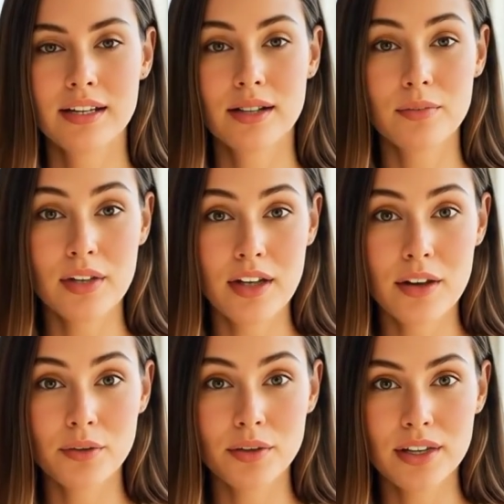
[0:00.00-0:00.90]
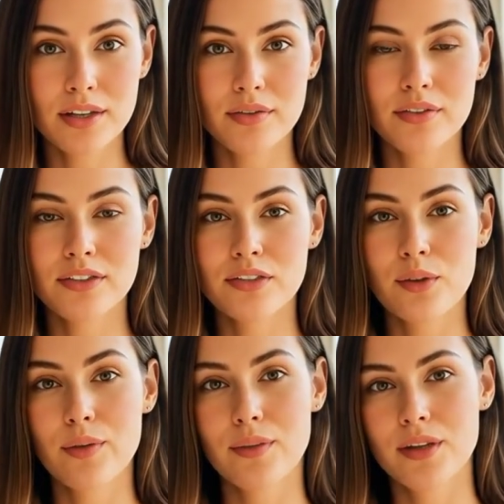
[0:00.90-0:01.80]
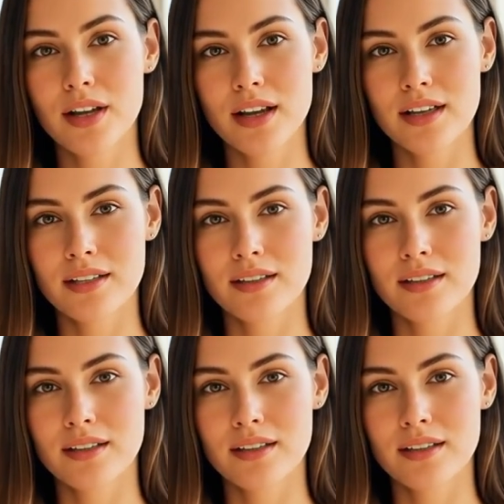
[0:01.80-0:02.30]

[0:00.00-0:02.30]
Hands kneading dough, steam rising